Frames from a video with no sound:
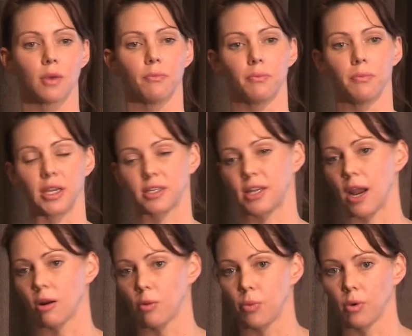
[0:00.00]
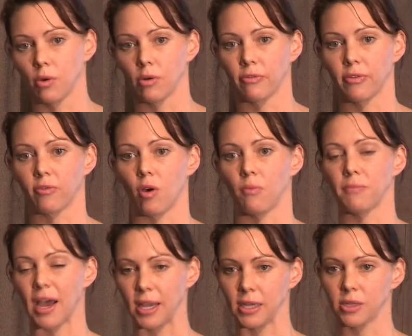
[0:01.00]
mixed arable or if they've got
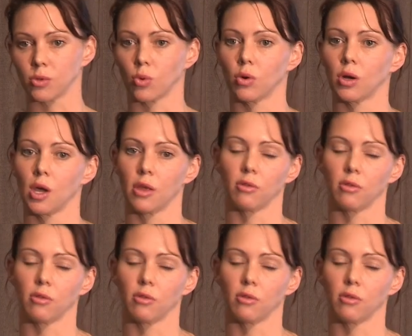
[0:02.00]
maize or